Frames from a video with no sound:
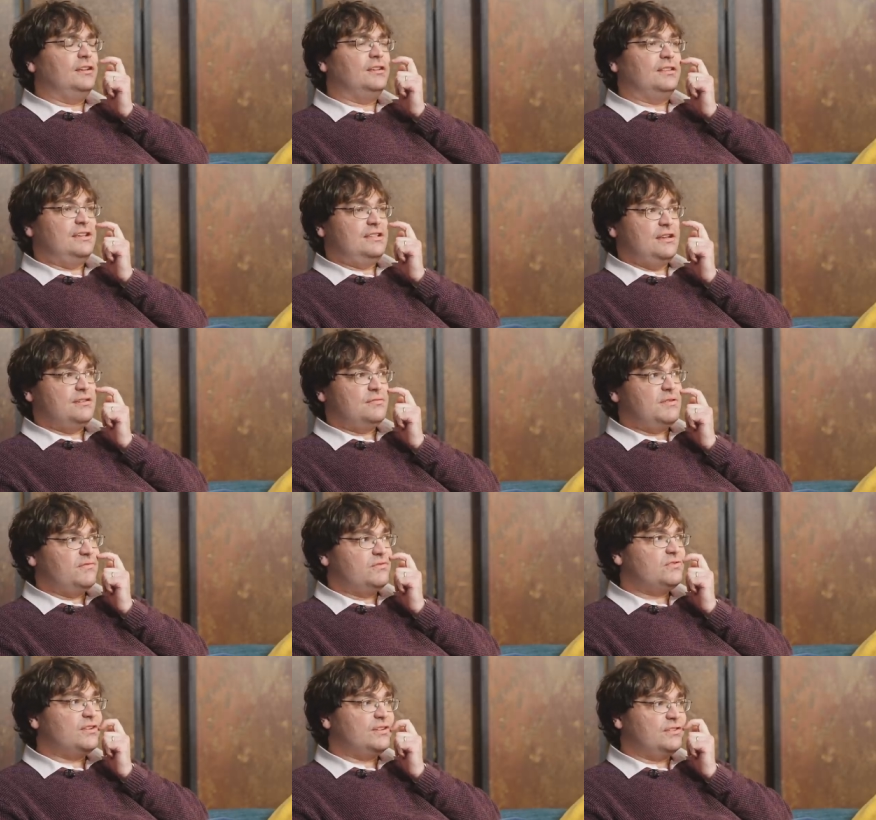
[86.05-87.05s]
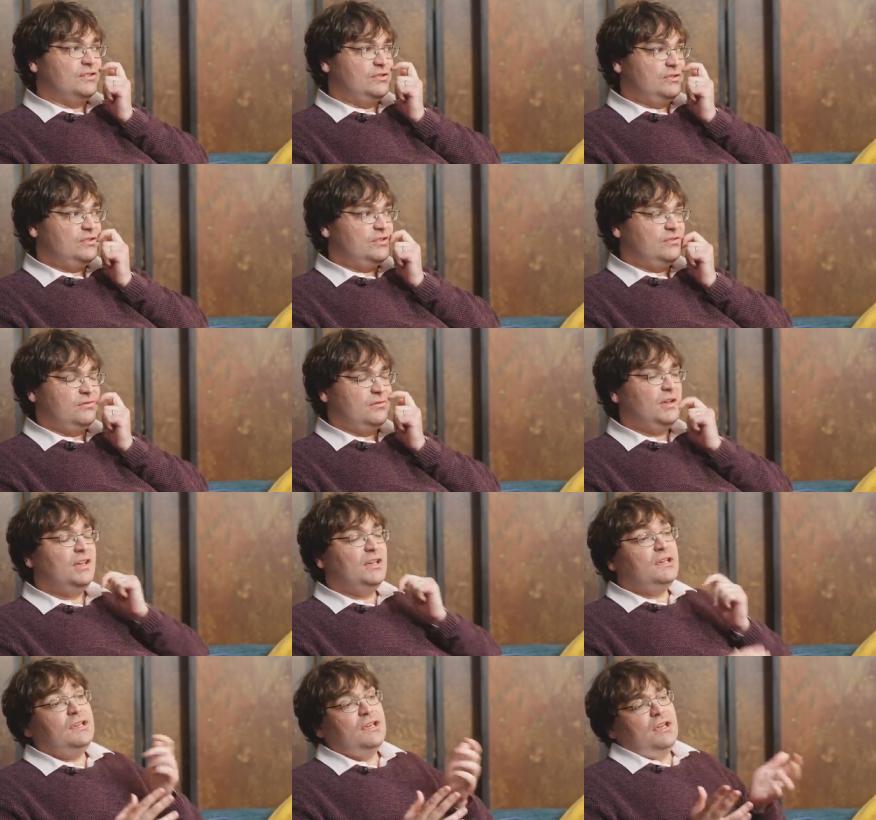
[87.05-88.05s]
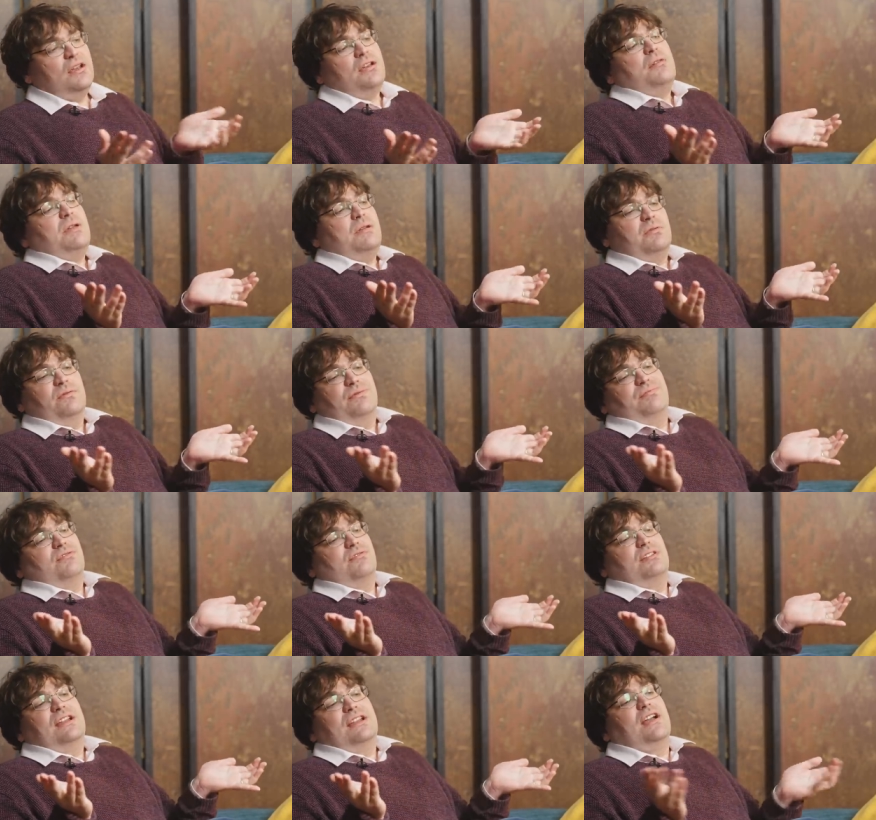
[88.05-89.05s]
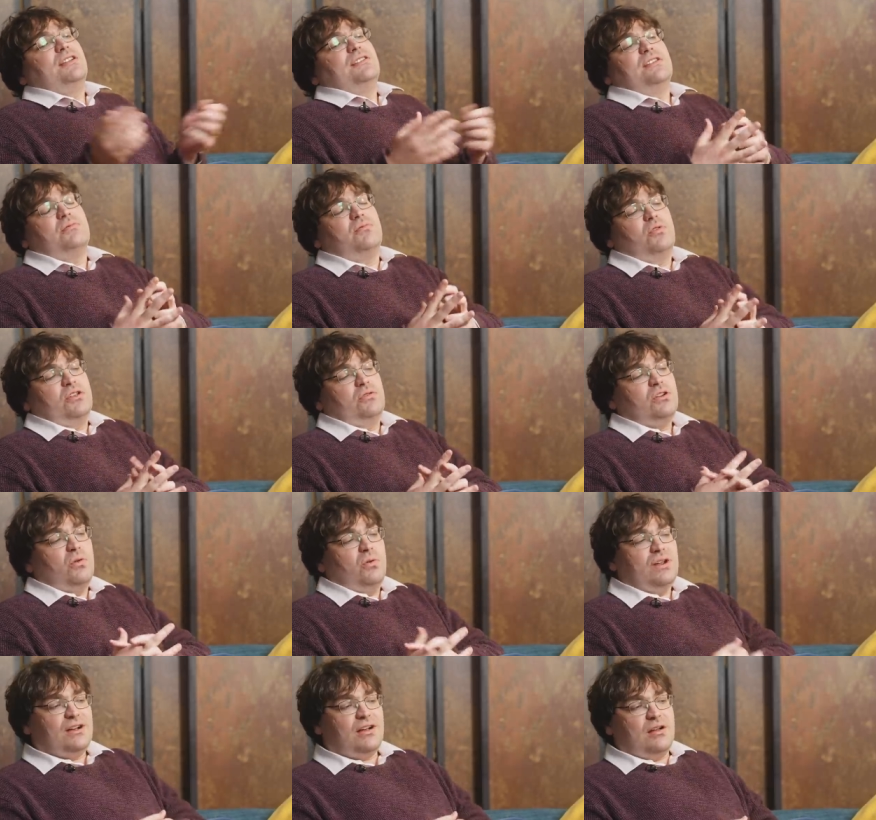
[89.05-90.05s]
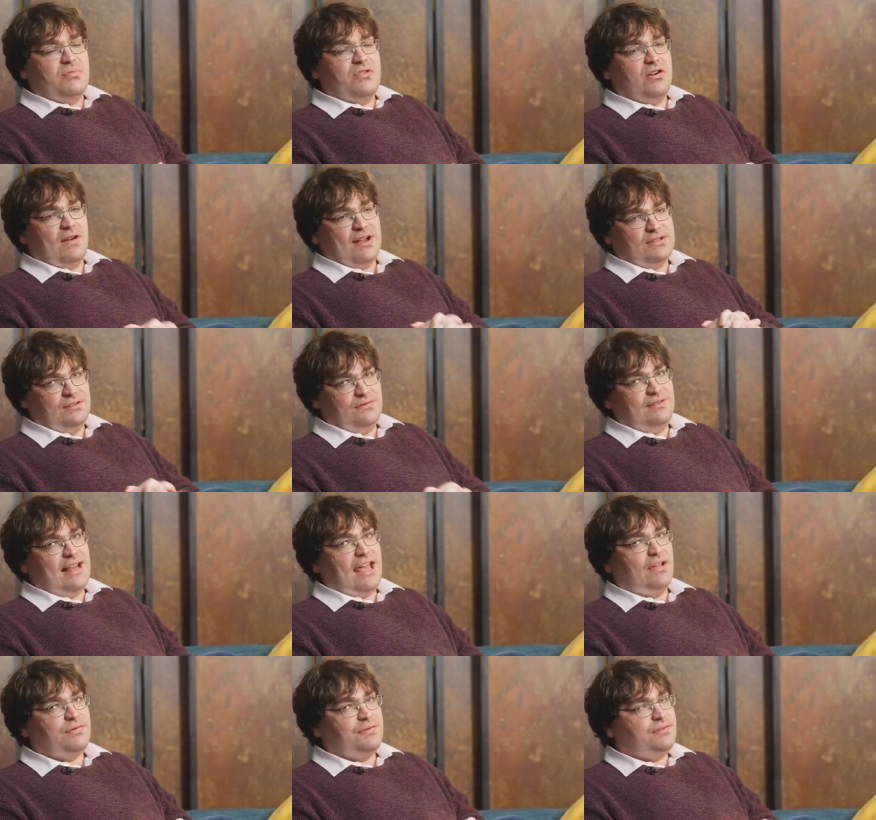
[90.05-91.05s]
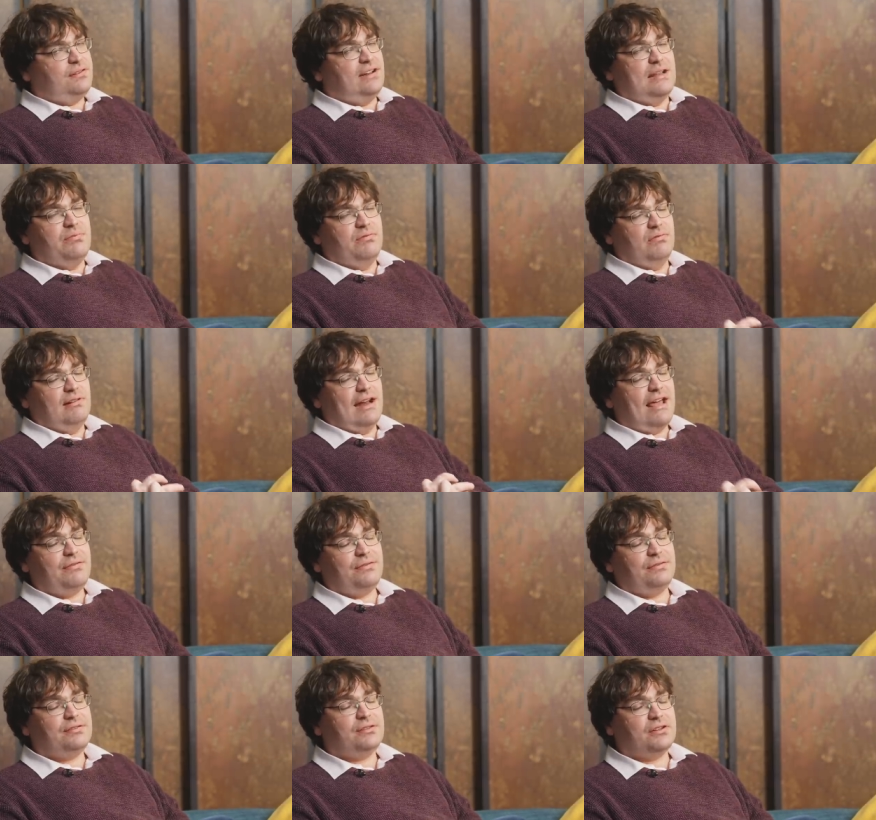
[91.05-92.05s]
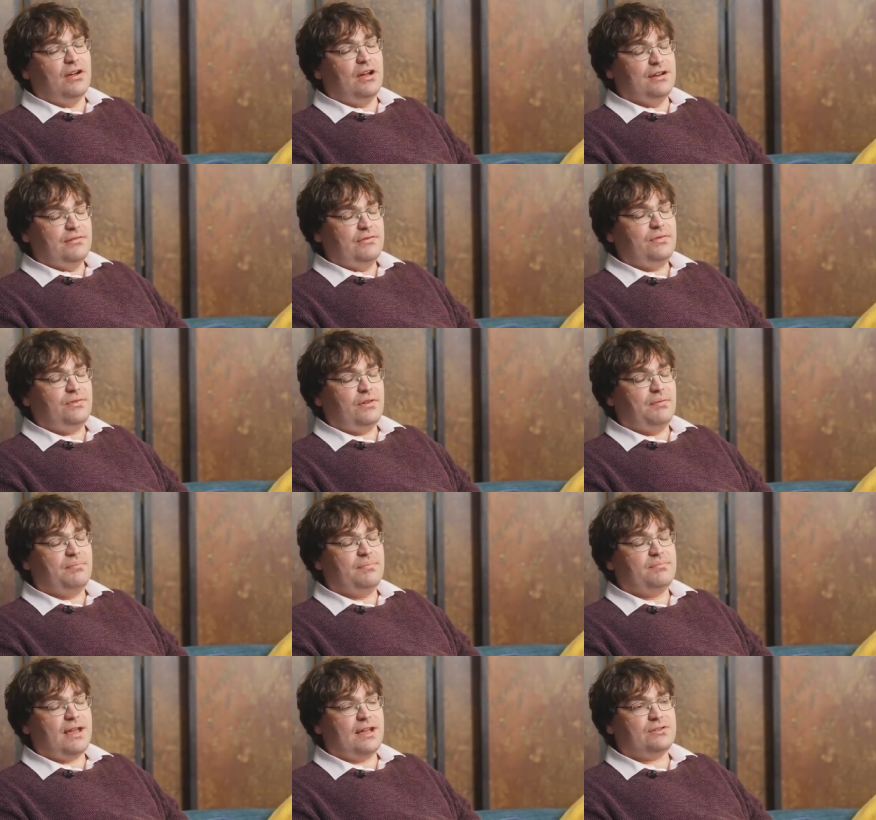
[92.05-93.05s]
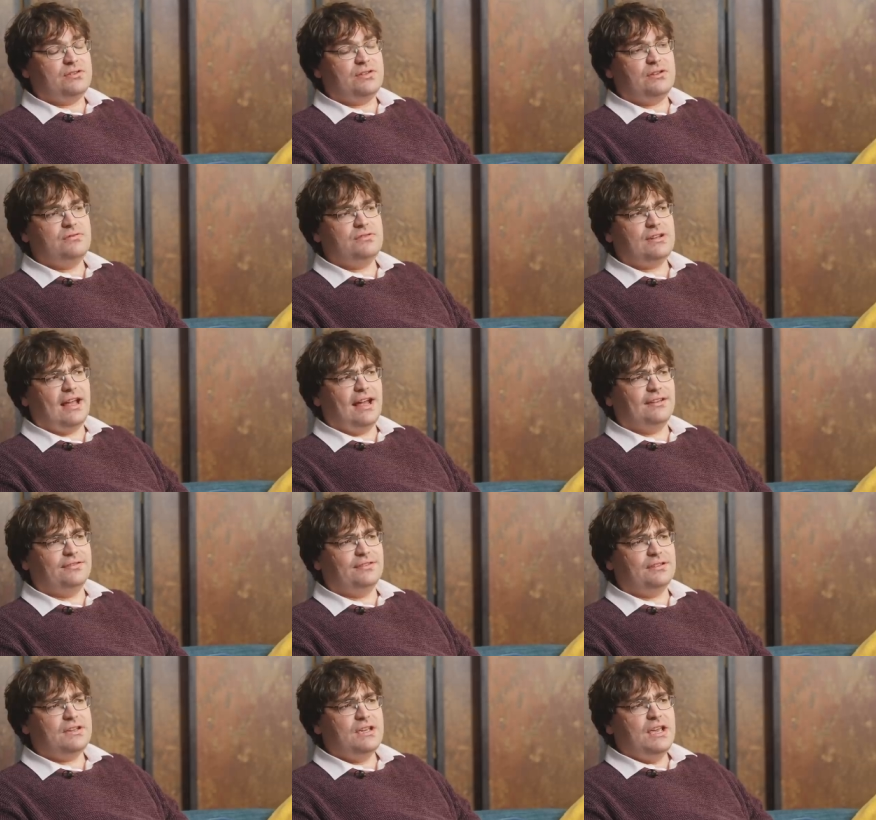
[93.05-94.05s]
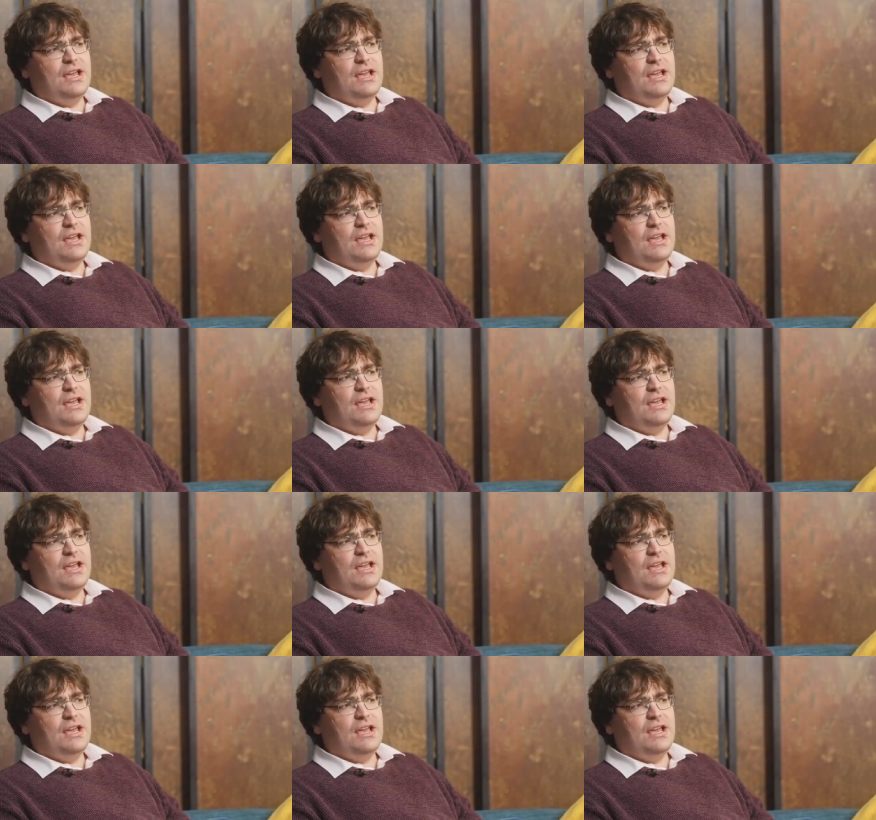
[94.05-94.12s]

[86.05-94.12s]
They tend to be restricted to people of broadly, I don't know what you'd call it, kind of progressive left, liberal left kind of attitude, and